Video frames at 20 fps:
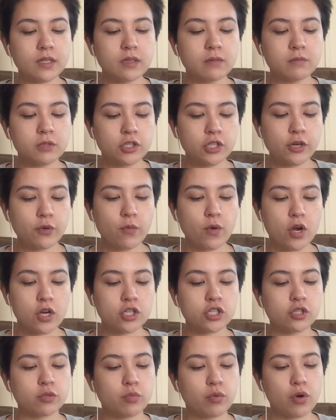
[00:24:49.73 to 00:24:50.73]
machine
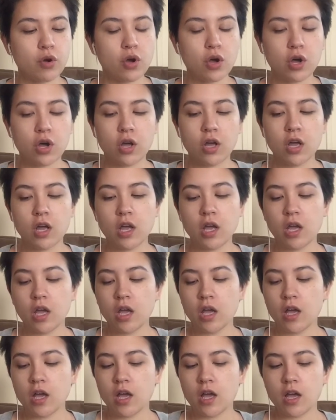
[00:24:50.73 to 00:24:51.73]
washable,
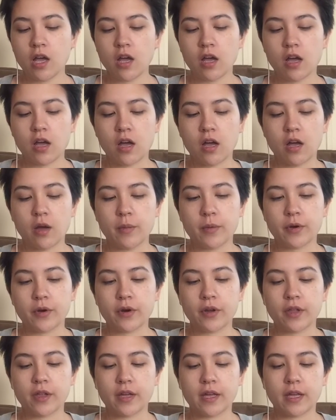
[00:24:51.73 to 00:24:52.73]

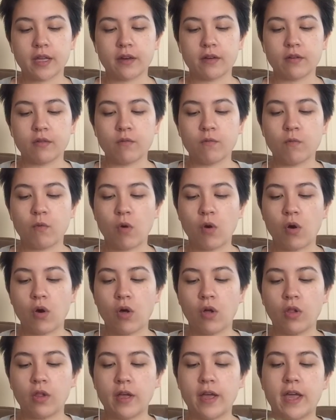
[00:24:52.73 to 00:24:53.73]
acrylic and
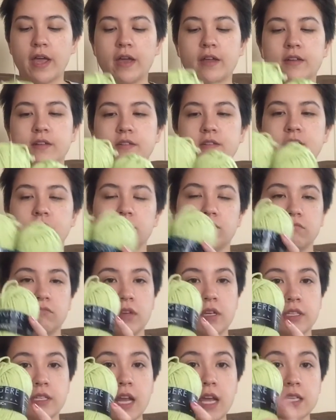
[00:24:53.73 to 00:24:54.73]
wool, and
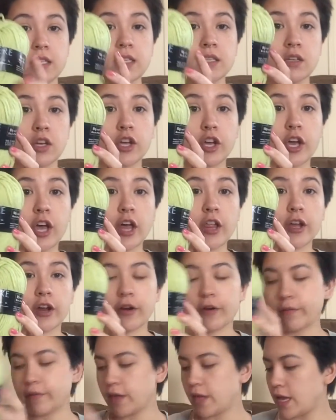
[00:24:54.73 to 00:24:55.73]
it's nice. It's a good color.
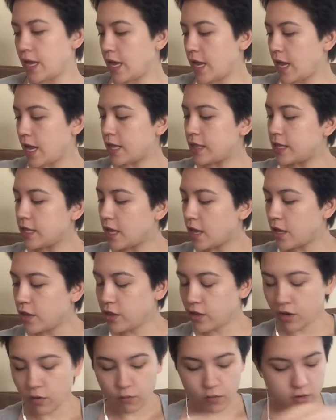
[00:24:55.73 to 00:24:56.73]
And the
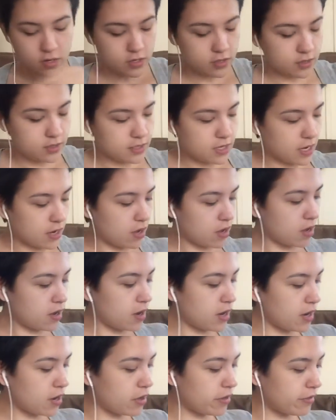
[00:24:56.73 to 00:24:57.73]
other ones I got
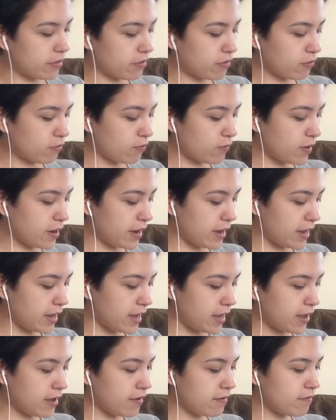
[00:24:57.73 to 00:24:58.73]

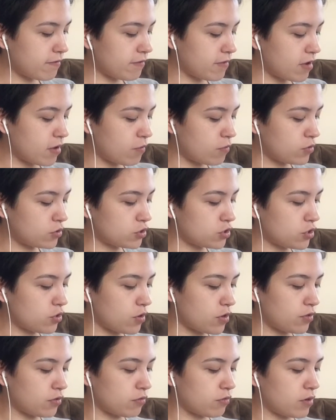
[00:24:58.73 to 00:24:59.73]
3. I won't show you
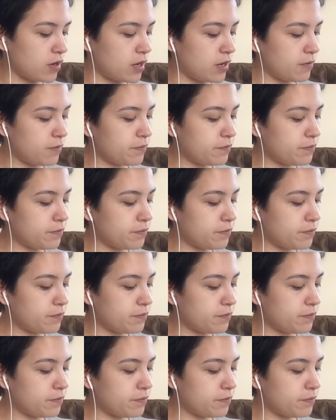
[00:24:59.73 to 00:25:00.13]
all 3.